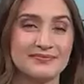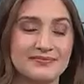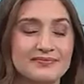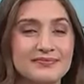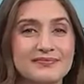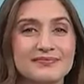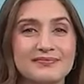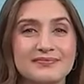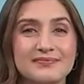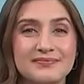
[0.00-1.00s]

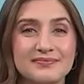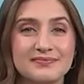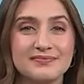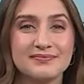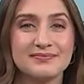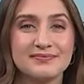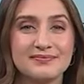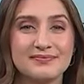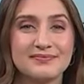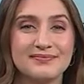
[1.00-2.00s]

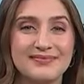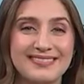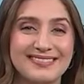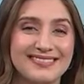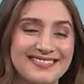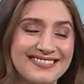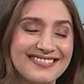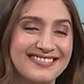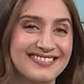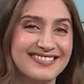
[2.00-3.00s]

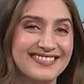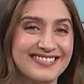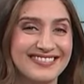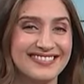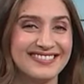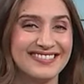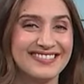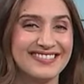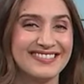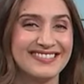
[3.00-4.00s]

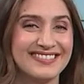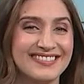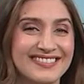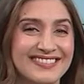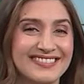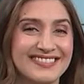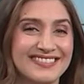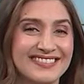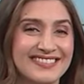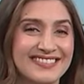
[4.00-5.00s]

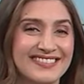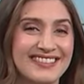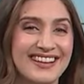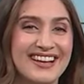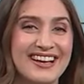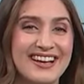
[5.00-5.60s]
(not speaking)